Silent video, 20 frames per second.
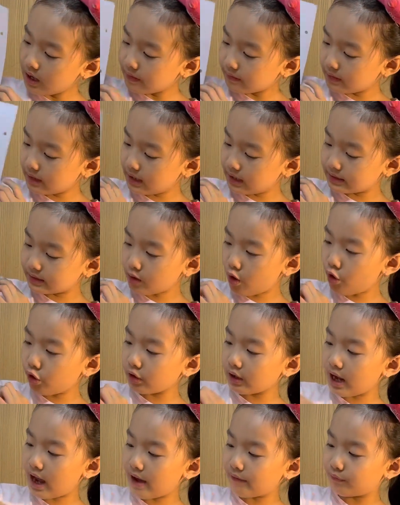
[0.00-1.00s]
It only
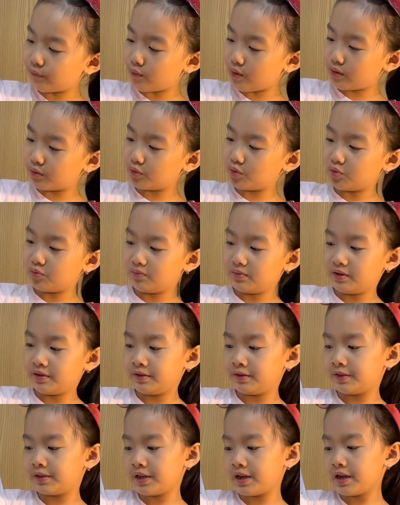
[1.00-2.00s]
have one room.
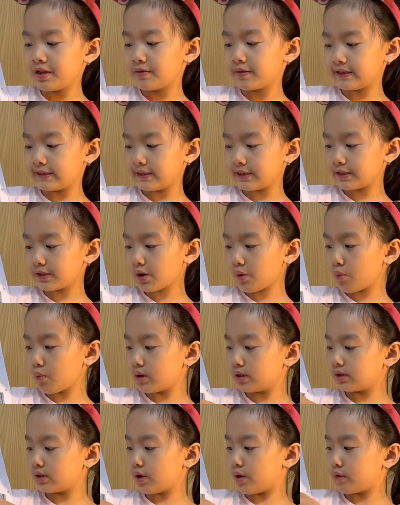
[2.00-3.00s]
See, this is the
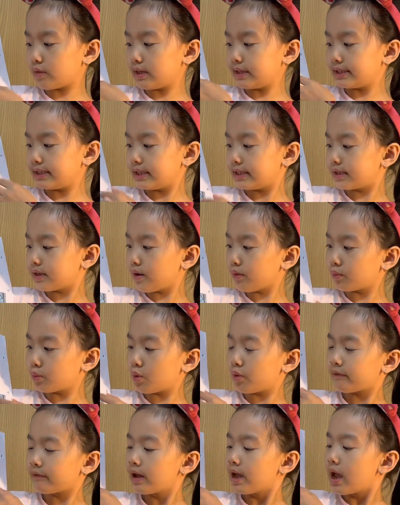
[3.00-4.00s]
window, this is the
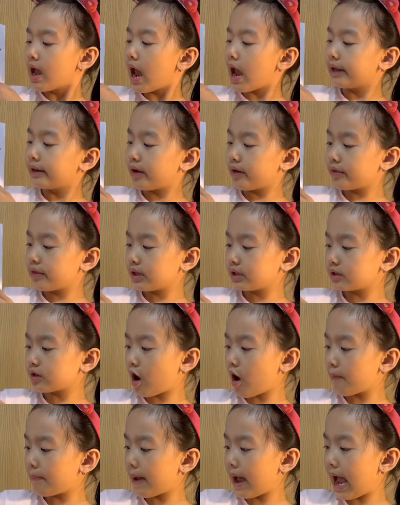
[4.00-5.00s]
roof, and on the
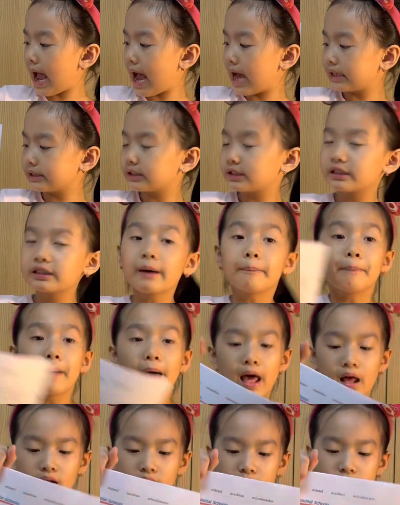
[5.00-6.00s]
top has the
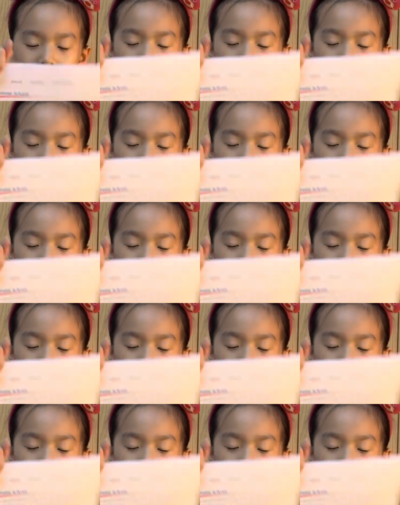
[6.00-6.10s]
bell.